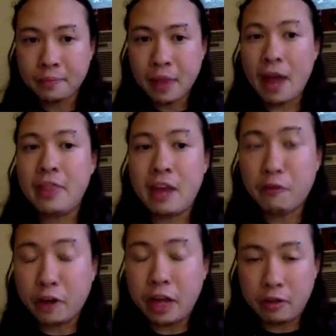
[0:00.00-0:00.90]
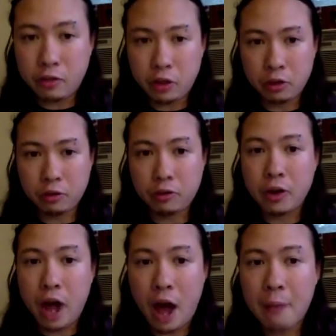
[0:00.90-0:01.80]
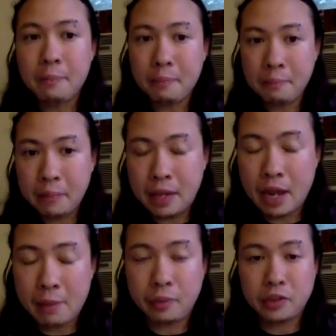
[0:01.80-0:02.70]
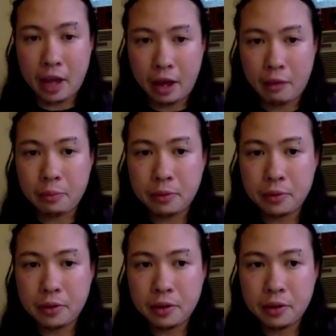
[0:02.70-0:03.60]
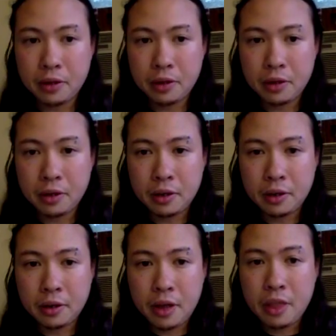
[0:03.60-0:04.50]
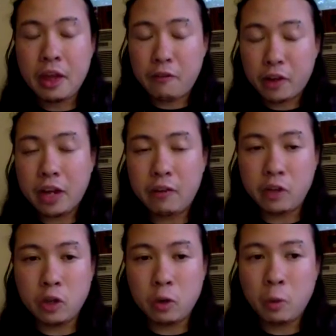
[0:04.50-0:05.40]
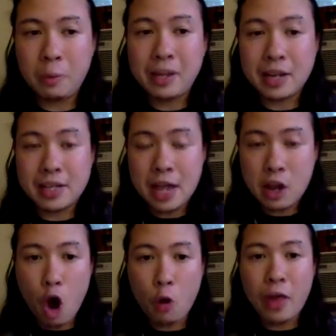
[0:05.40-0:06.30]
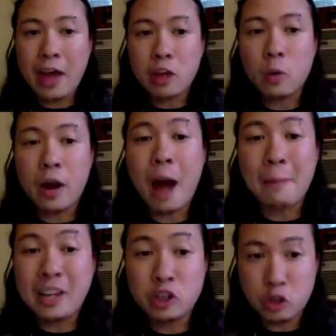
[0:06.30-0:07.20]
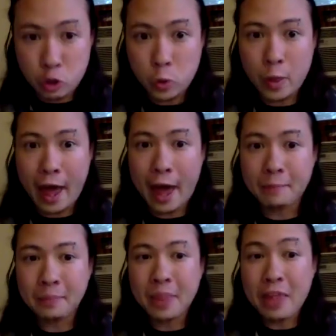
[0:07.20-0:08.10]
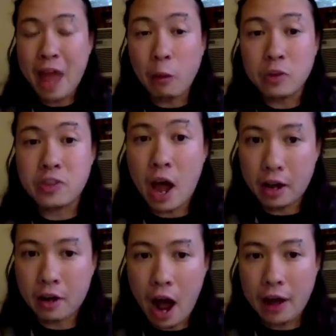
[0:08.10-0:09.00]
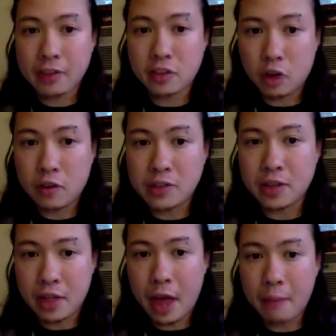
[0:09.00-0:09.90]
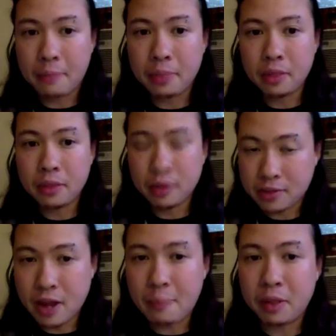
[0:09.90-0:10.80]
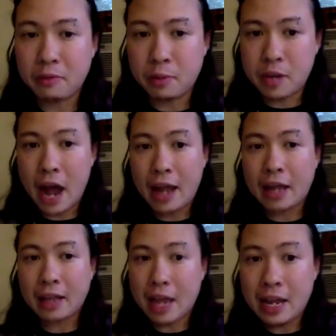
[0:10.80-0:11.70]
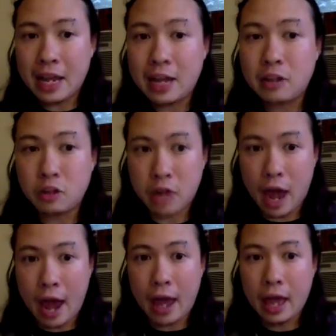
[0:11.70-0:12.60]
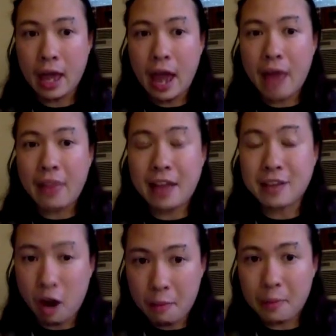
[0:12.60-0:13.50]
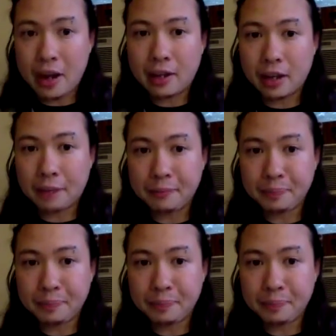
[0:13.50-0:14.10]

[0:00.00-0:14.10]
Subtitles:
and they forgive you for not being able to help. They forgive you because they know that you were not meant to do that. That was not your highest service to them, to stop them from dying. They needed to die. And that's heartbreaking.